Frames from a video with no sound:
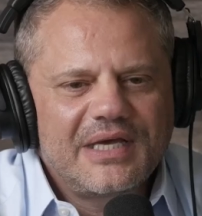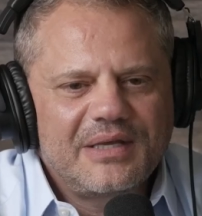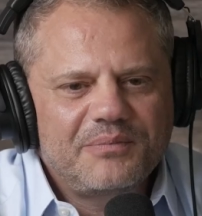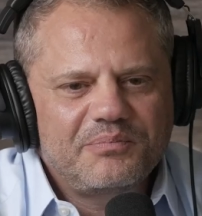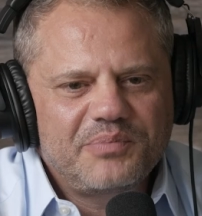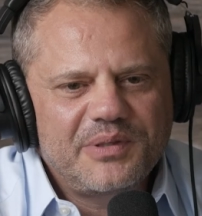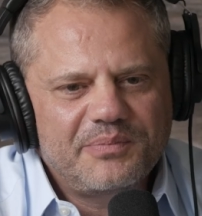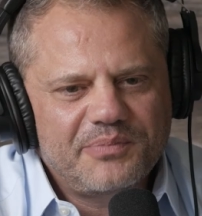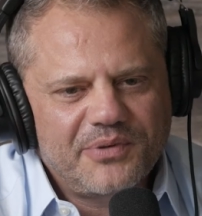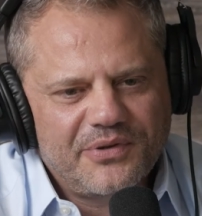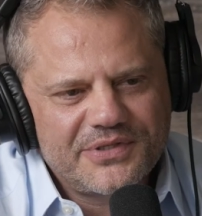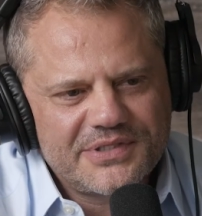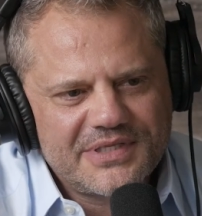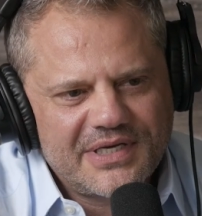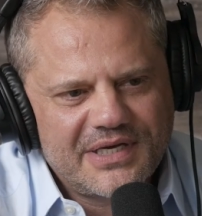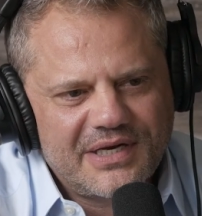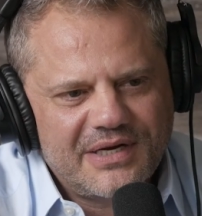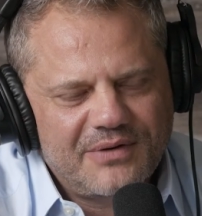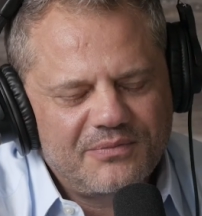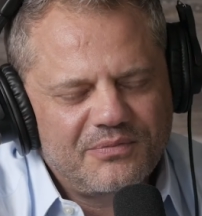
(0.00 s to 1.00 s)
And people
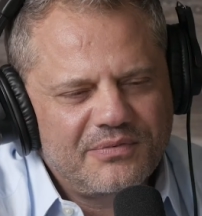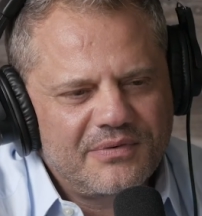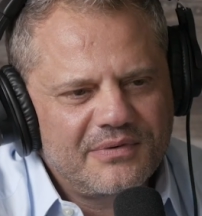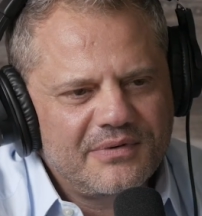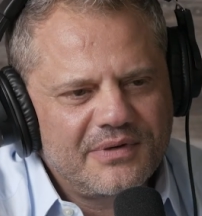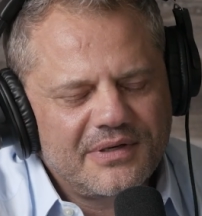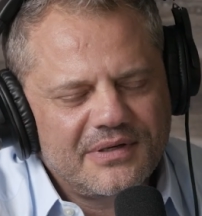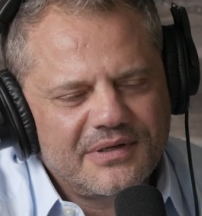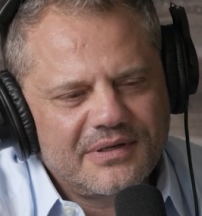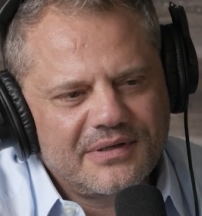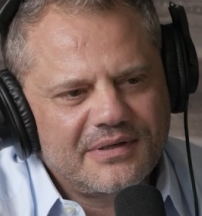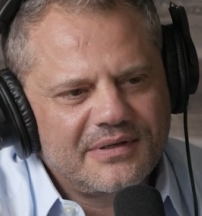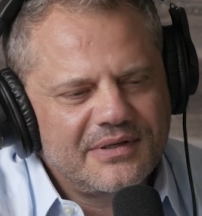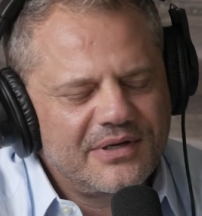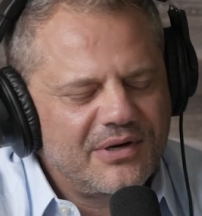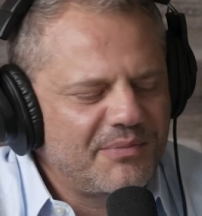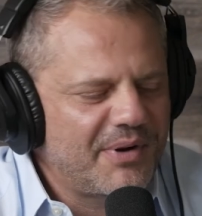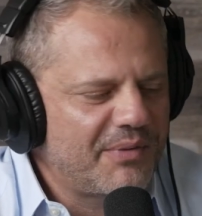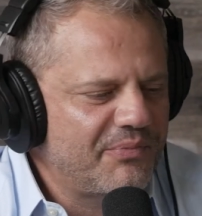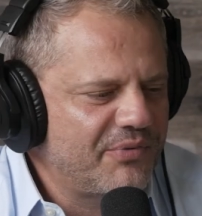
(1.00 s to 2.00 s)
said,
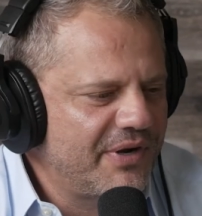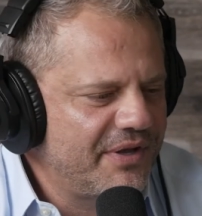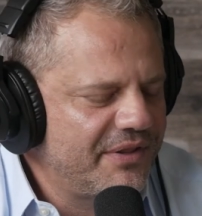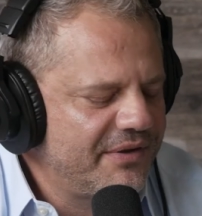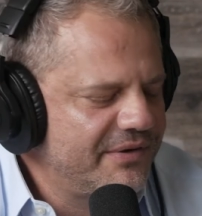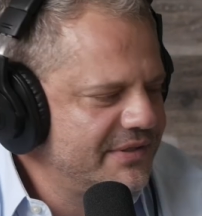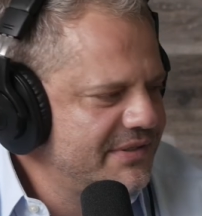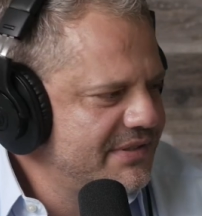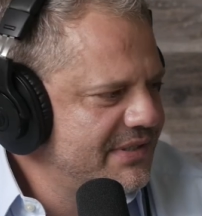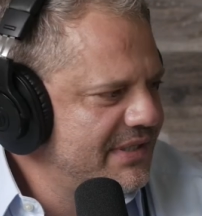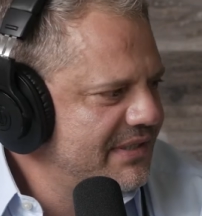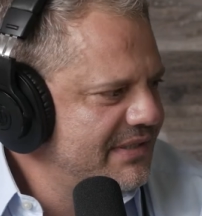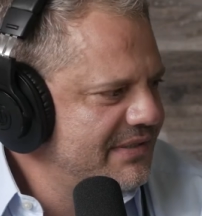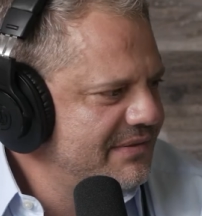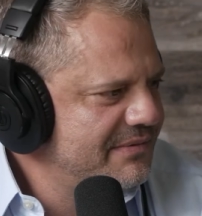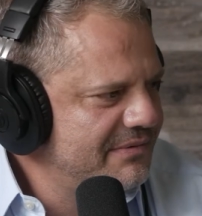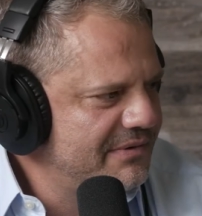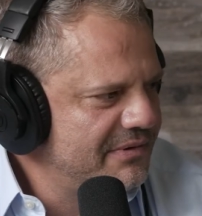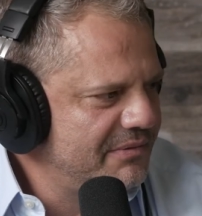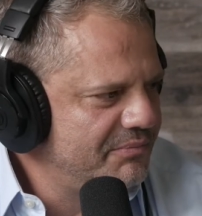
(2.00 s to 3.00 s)
my brother, he
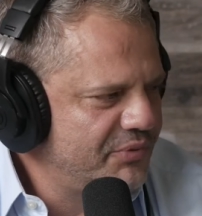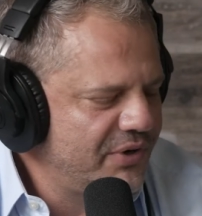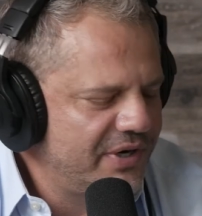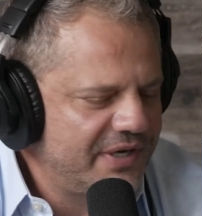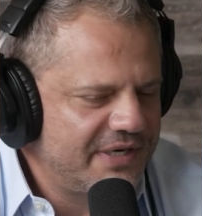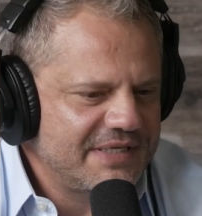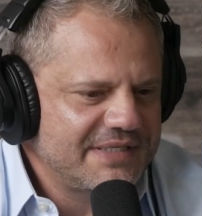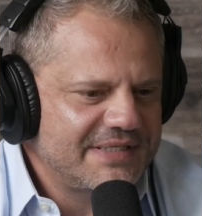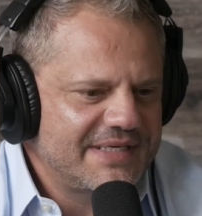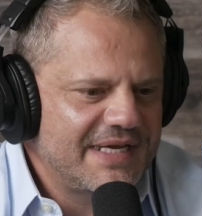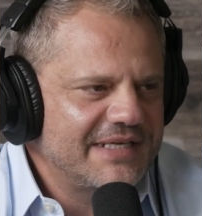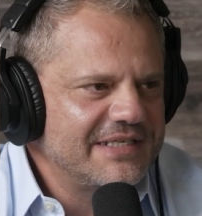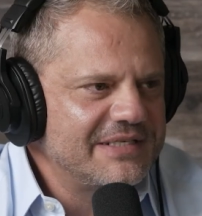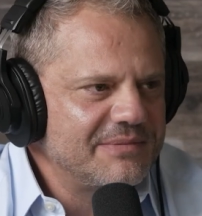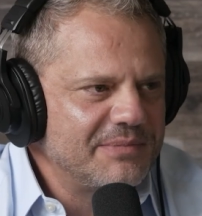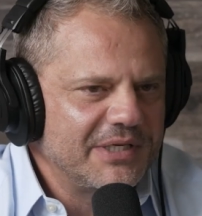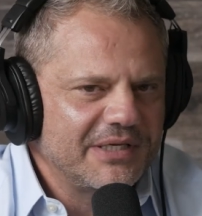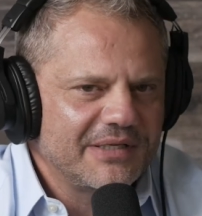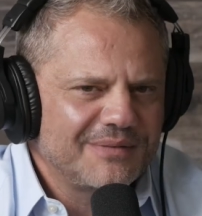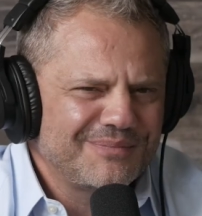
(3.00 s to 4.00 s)
says, well, Brady's dead to
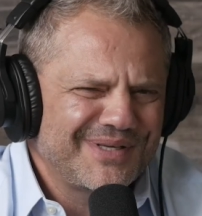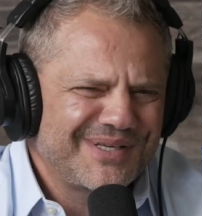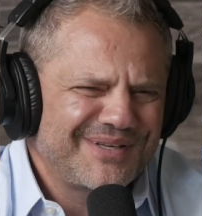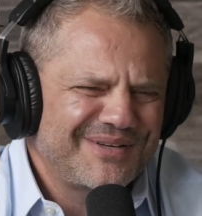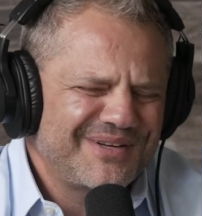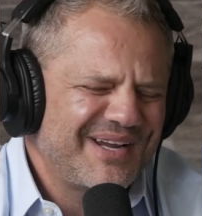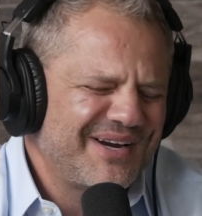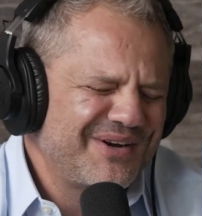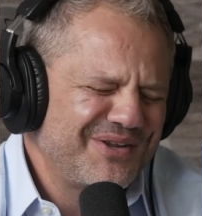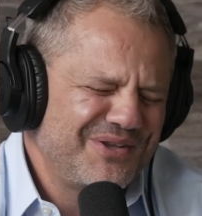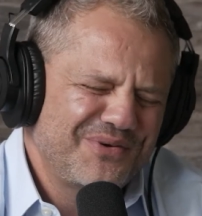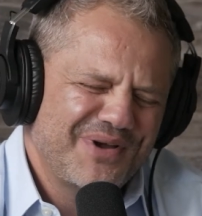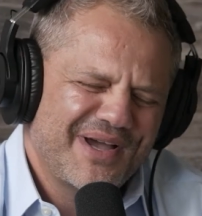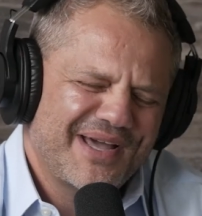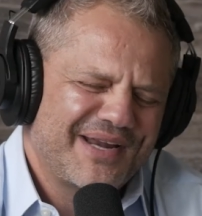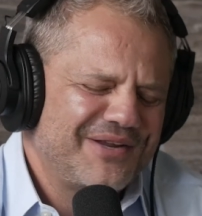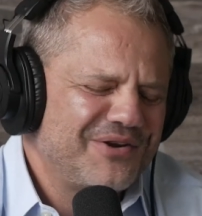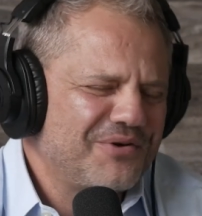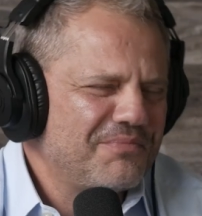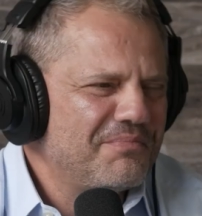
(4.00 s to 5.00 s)
me. I'm like, are you
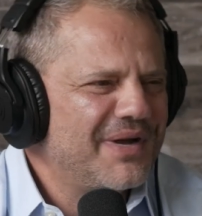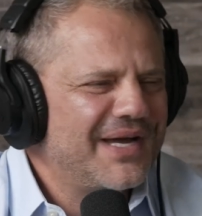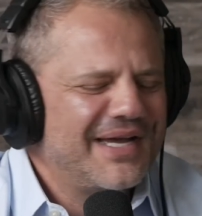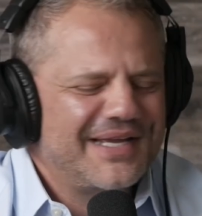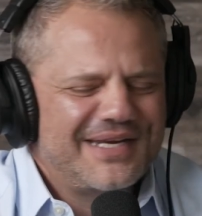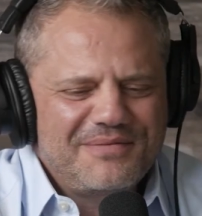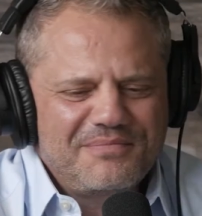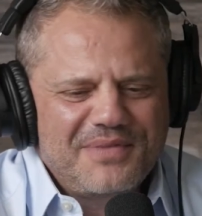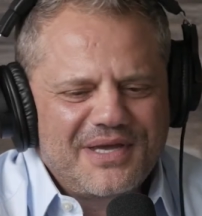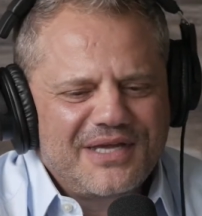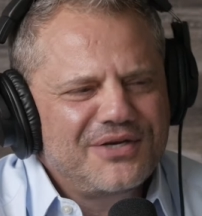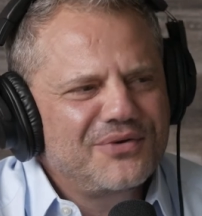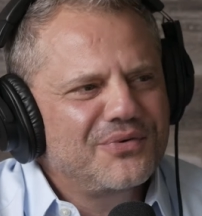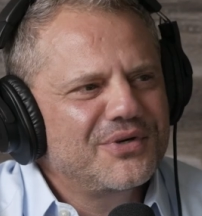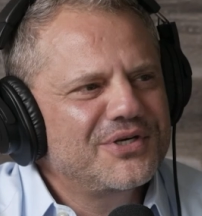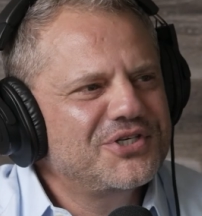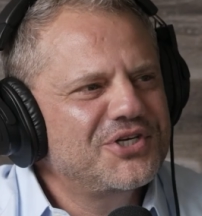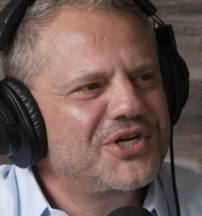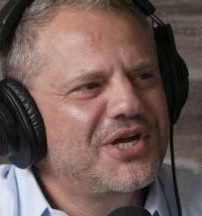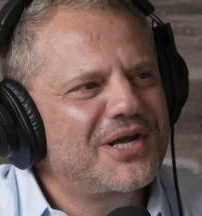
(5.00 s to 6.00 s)
out of your mind? He made you
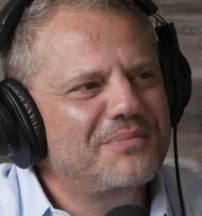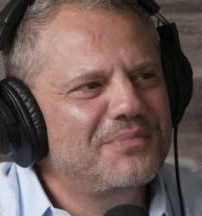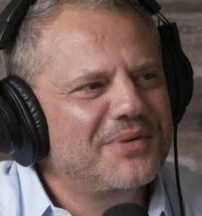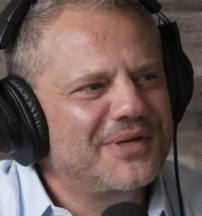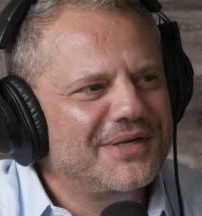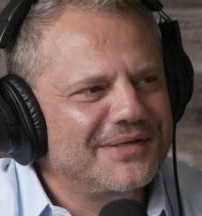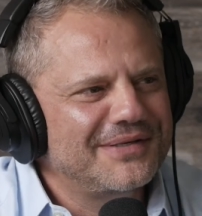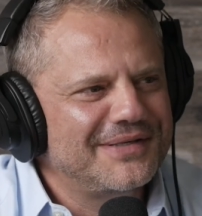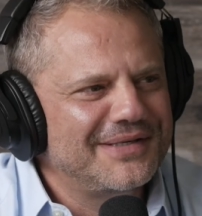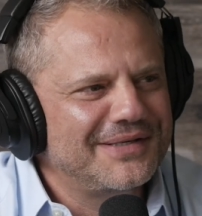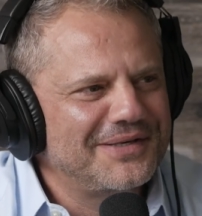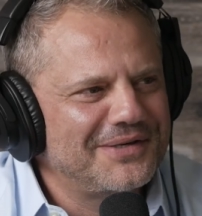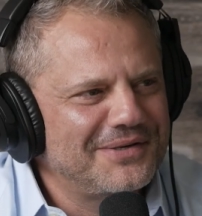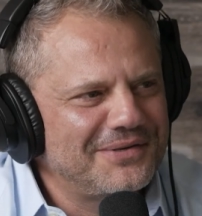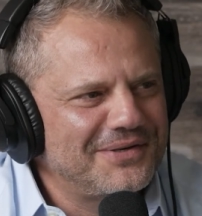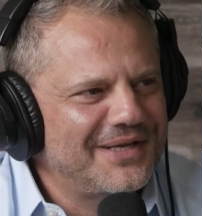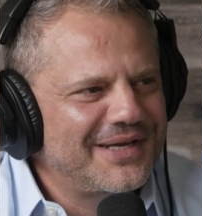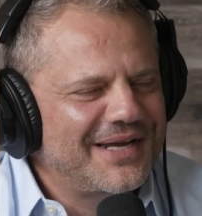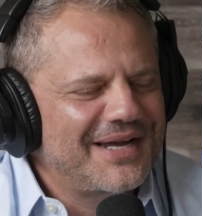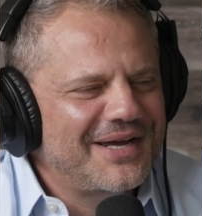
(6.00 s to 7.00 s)
a champion,
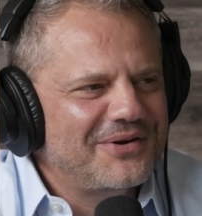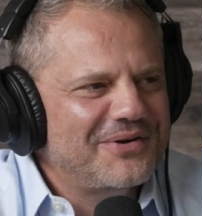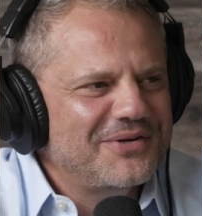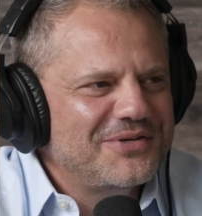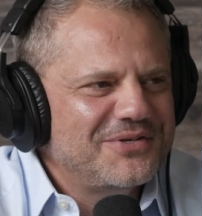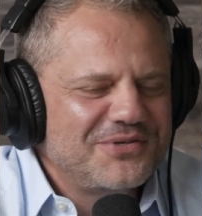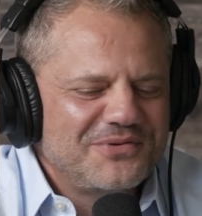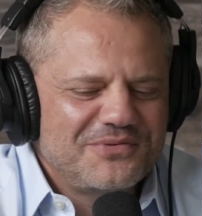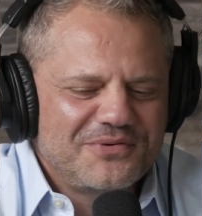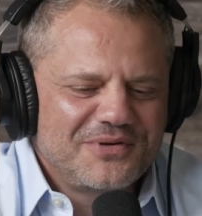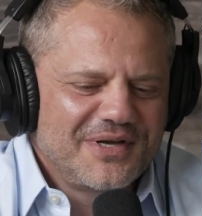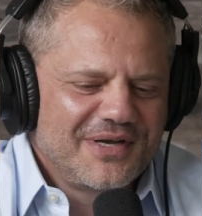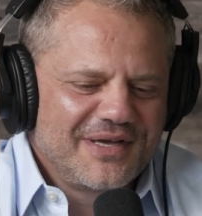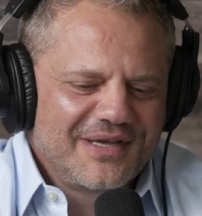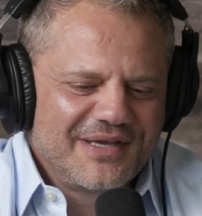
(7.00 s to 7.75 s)
like how could you?